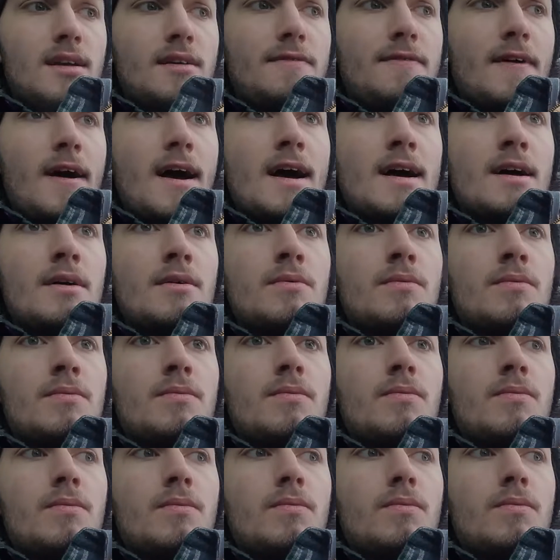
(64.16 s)
if I
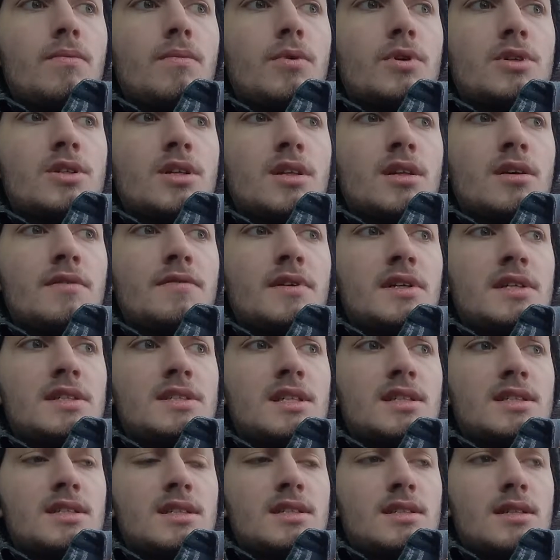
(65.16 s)
were to live in a
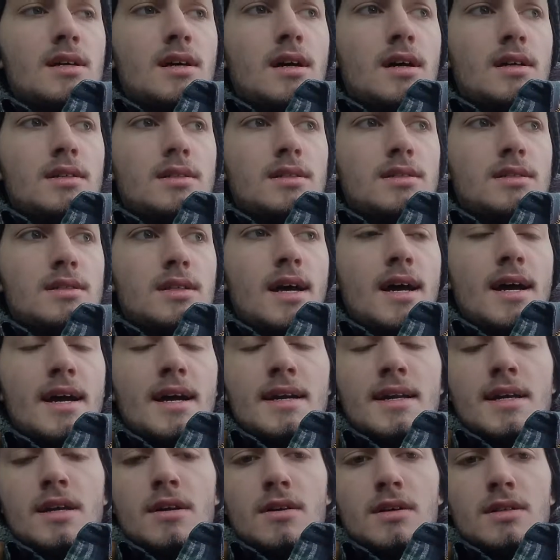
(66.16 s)

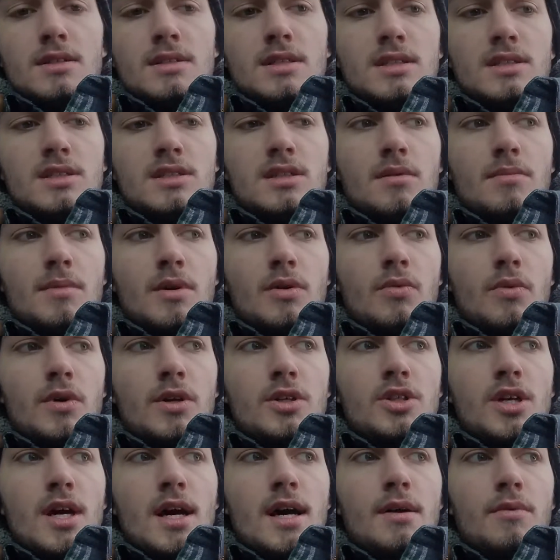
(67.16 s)
society or a system in
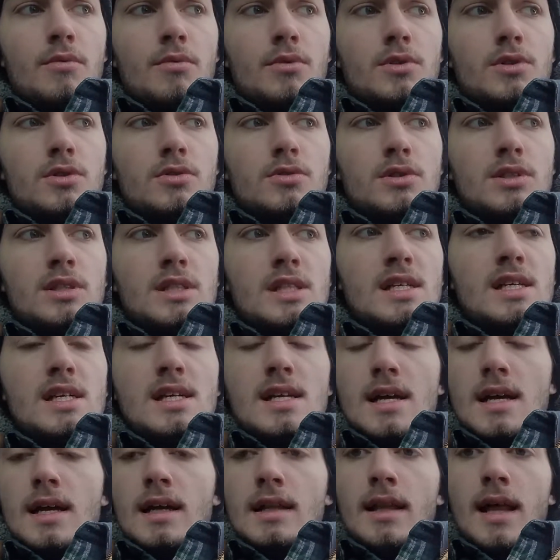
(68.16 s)
which I were to
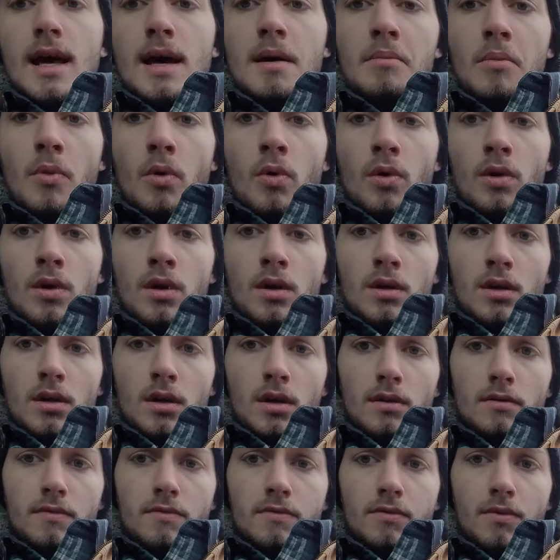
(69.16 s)
see a lot more
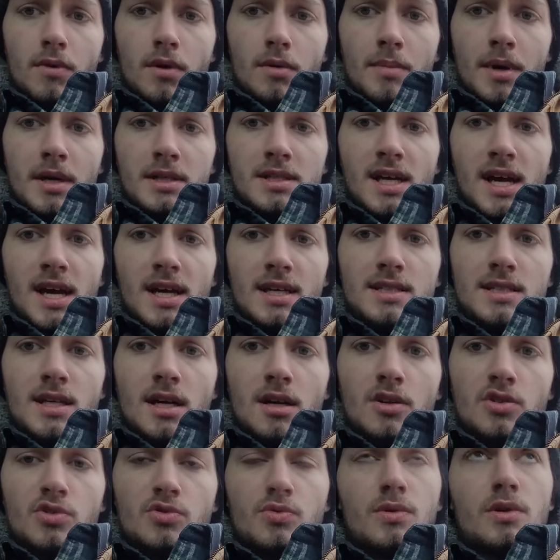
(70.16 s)
of where my tax
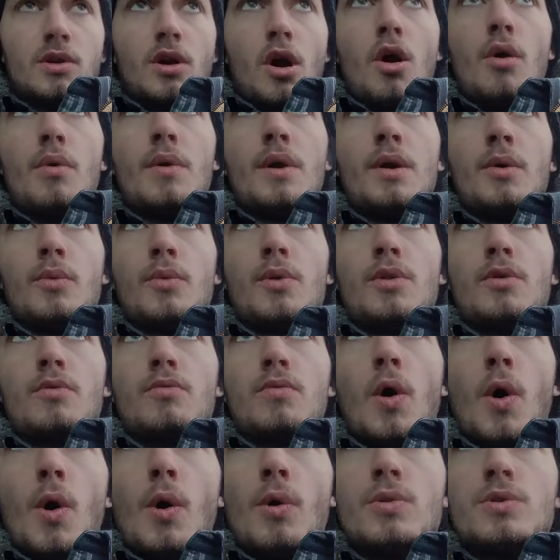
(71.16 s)
dollars were going, where the
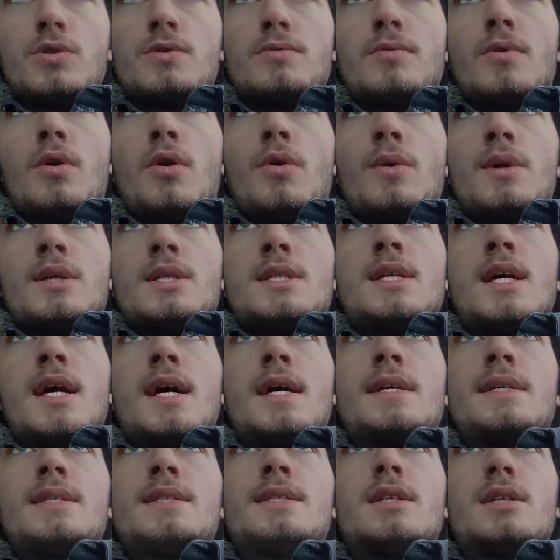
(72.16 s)
roads were always
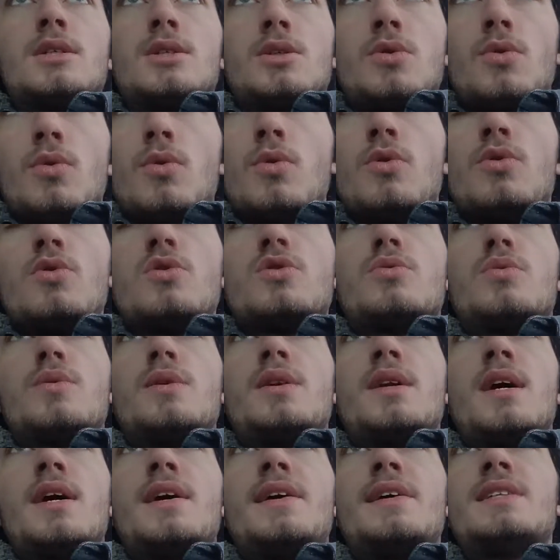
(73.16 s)
nice, the schools were
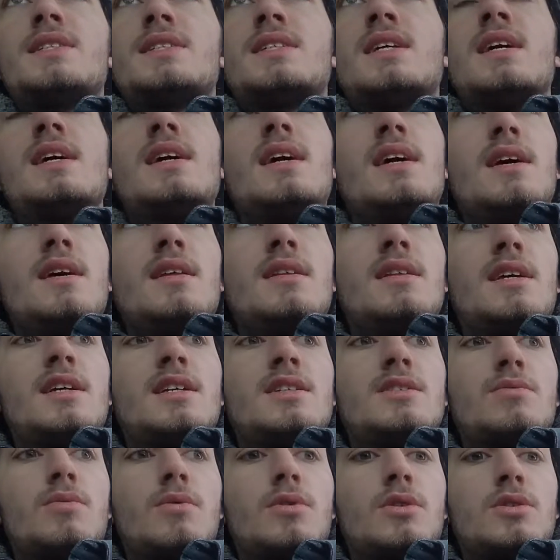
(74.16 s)
nice,
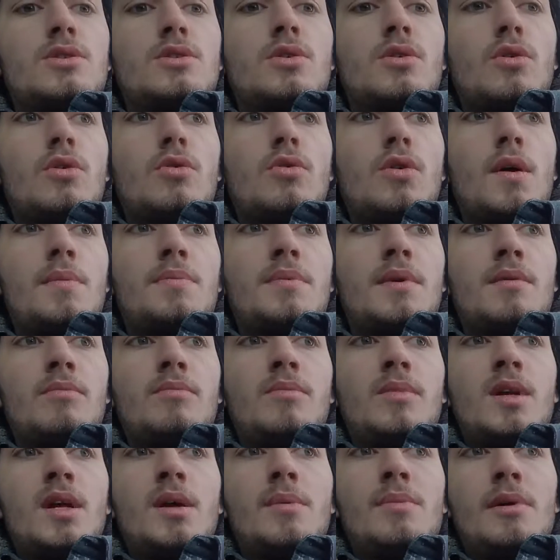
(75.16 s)
things weren't so corrupted and
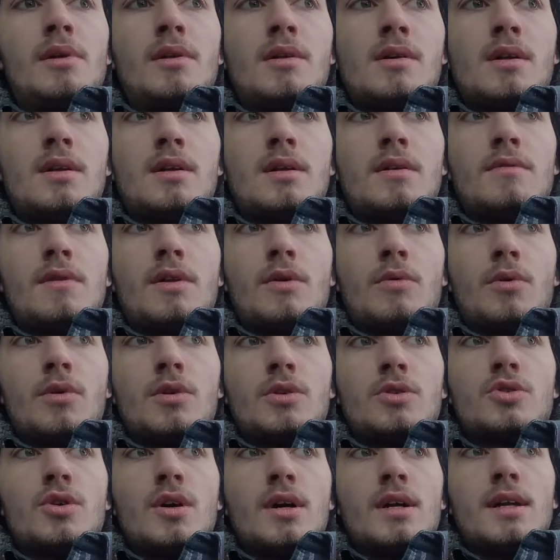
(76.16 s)
manipulative, they
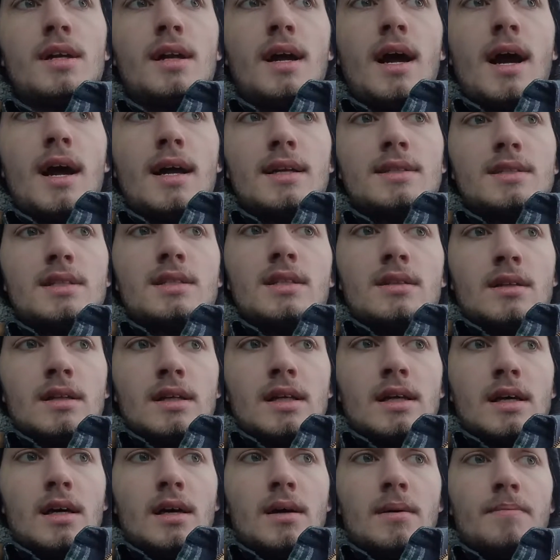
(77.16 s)
weren't trying to
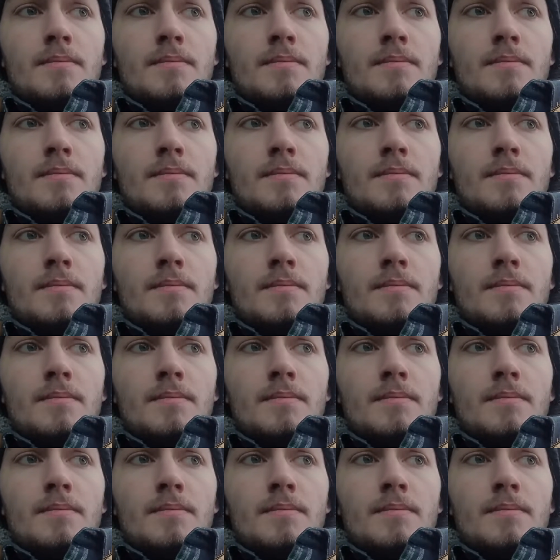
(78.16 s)
constantly